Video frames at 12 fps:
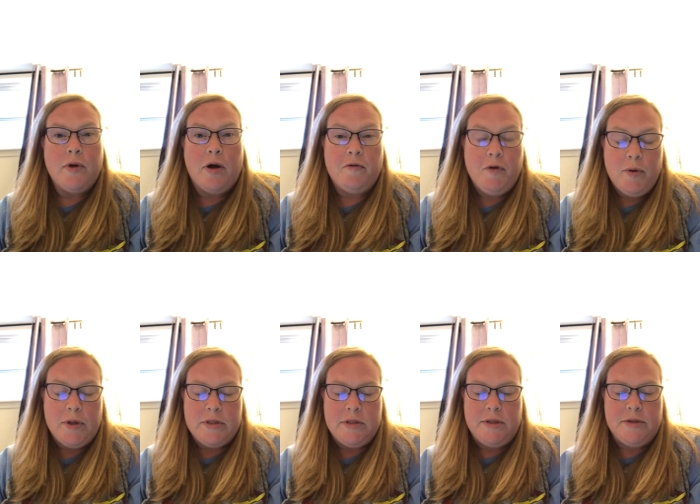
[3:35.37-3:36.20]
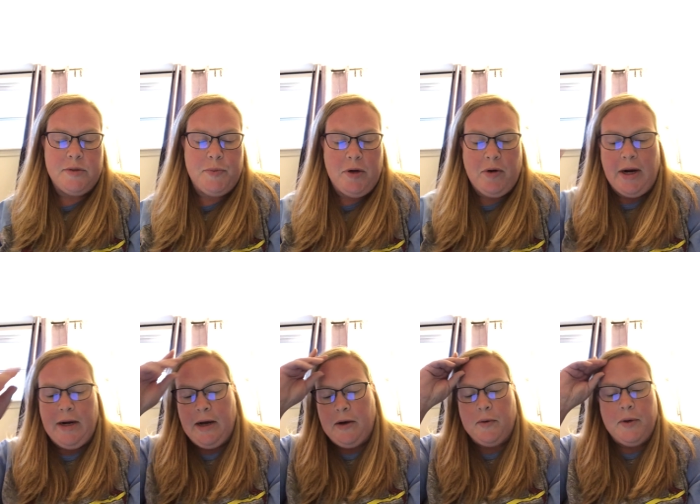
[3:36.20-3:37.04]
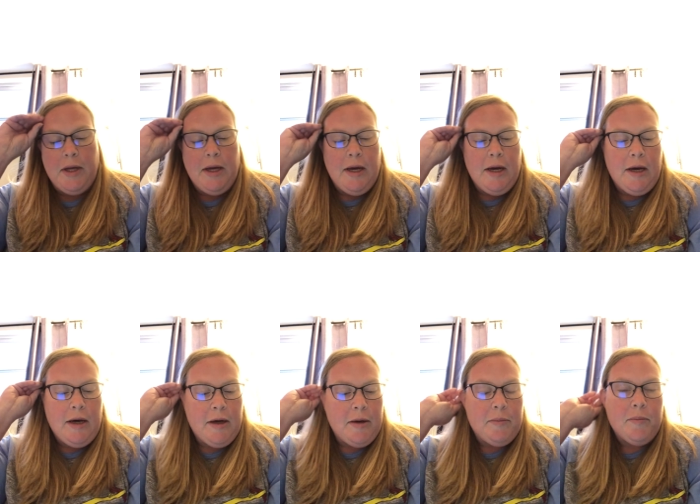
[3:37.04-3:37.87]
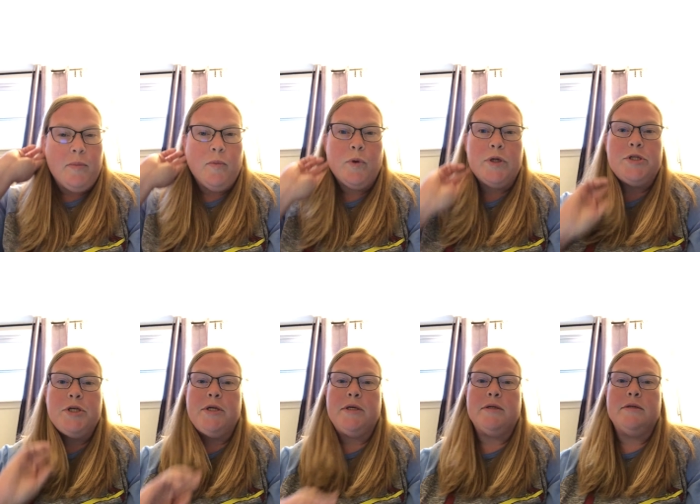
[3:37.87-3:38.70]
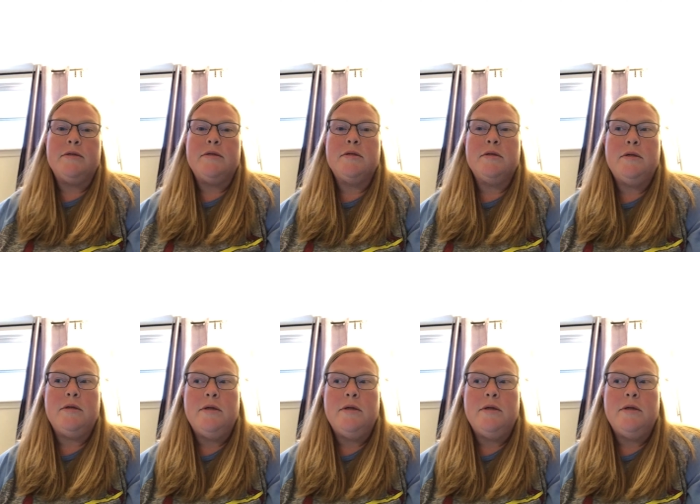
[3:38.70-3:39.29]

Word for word: our focus needs to be right now, um, which is